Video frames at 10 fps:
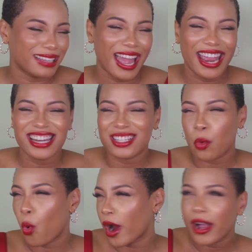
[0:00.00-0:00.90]
It just
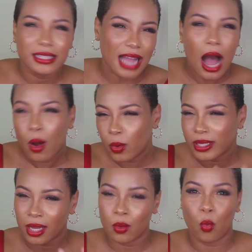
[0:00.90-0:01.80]
worked out.
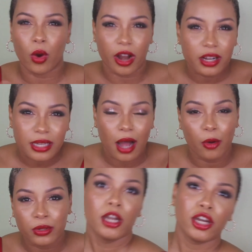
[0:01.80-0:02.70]
It worked
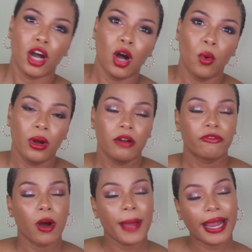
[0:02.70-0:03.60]
out. Now
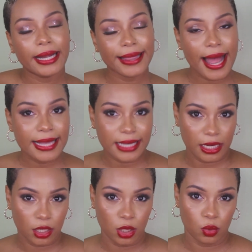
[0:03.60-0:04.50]
for my glass
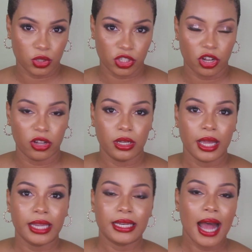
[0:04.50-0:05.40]
enclosure,
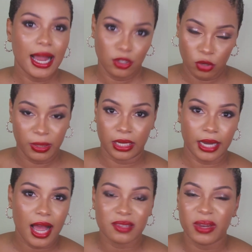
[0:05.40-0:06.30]
it had to be
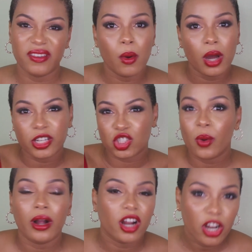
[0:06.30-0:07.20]
glass. I never want to show
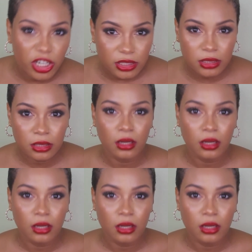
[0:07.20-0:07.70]
a curtain.